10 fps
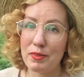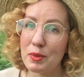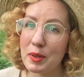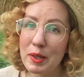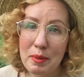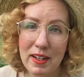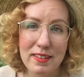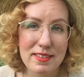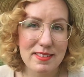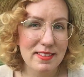have to worry
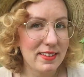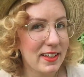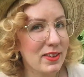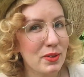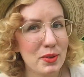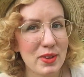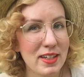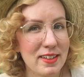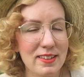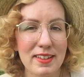about seeing through
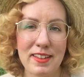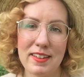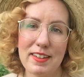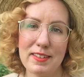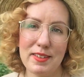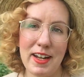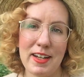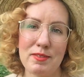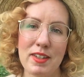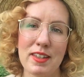things either,
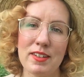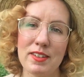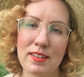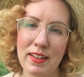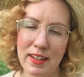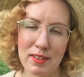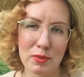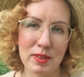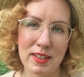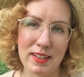and everything just lays
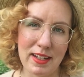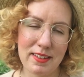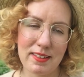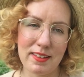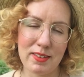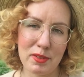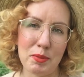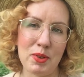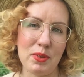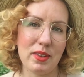really nice and
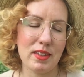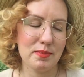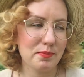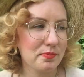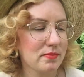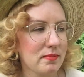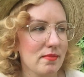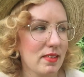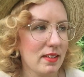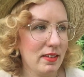smooth.
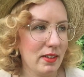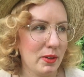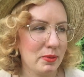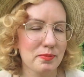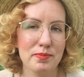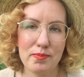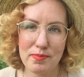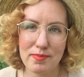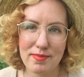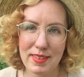So
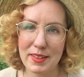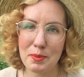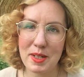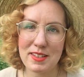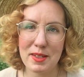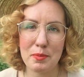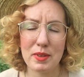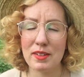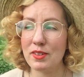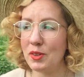that's my tip.
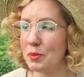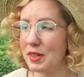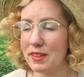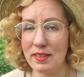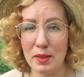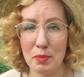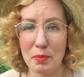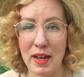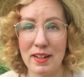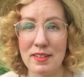There's so many slip
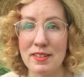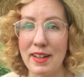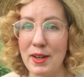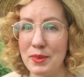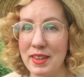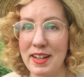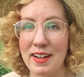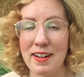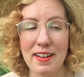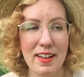patterns out
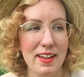there.